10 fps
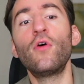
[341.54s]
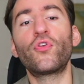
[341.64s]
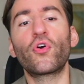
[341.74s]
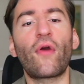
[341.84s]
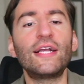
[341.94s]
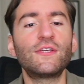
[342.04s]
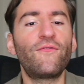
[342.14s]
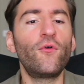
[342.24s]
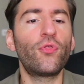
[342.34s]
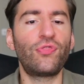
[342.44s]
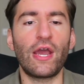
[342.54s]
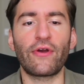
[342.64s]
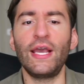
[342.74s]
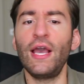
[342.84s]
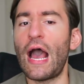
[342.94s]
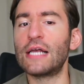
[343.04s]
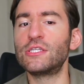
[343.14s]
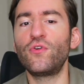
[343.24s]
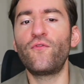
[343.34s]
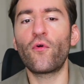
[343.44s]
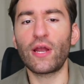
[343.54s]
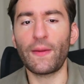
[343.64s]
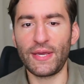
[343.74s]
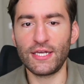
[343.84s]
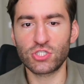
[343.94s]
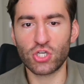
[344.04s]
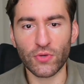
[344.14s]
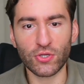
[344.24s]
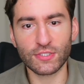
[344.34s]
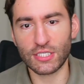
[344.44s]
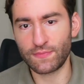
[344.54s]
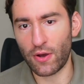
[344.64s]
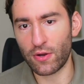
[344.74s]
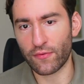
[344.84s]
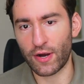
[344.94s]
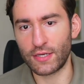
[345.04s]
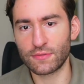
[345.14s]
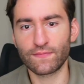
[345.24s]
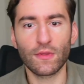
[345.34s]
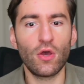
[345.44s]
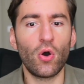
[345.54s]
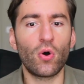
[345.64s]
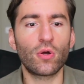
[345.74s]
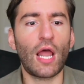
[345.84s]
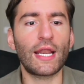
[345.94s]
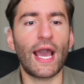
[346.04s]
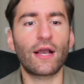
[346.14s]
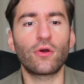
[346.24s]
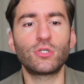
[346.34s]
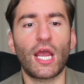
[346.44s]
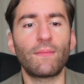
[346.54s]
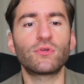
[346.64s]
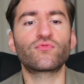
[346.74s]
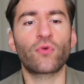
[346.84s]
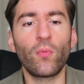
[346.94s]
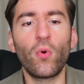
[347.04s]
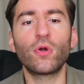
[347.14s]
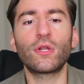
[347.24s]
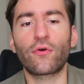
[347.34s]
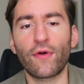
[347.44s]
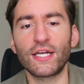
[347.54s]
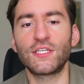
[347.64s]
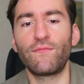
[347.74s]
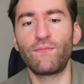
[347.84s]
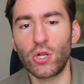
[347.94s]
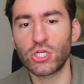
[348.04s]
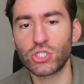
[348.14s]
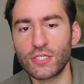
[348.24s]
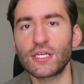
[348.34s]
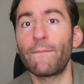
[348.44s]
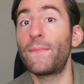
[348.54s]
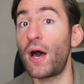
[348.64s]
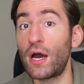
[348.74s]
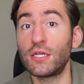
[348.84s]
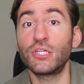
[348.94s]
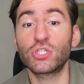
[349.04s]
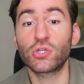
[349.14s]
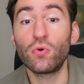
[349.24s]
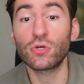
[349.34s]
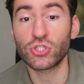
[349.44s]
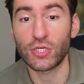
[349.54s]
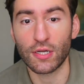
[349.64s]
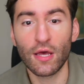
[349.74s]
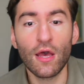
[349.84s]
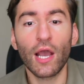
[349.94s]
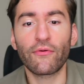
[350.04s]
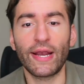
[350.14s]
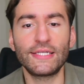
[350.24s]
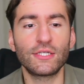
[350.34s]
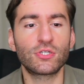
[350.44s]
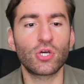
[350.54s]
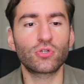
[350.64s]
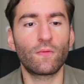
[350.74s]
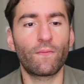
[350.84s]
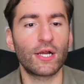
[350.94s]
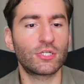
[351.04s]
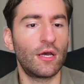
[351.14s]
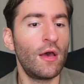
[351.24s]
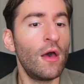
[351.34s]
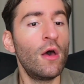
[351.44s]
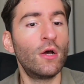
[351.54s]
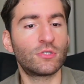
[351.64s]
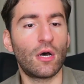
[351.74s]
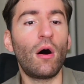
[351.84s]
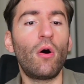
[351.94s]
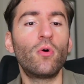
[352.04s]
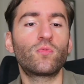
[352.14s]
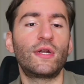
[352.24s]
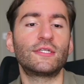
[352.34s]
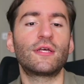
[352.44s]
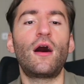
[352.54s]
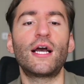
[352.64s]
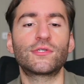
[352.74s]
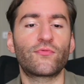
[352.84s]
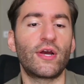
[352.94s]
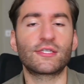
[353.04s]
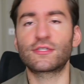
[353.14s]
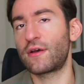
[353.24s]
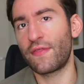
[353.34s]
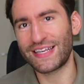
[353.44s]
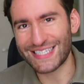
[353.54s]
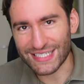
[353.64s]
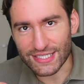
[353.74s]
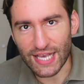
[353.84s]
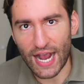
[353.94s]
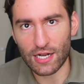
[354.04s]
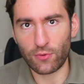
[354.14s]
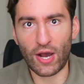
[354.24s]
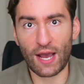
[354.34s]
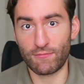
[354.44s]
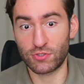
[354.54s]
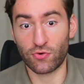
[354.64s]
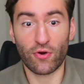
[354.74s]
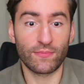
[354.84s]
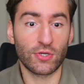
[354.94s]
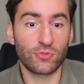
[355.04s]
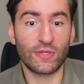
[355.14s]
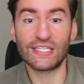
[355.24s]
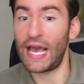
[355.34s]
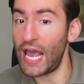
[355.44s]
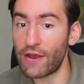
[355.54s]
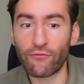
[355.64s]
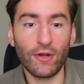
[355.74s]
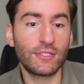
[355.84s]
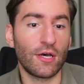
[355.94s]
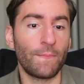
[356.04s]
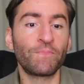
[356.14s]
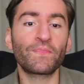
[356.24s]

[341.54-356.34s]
The greater fall theory. As euphoria peaks, communities polarize. Online echo chambers reward aggressive bullishness and punish caution, creating social pressure to hold when it's the highest risk. This is exactly what happens on crypto Twitter every time.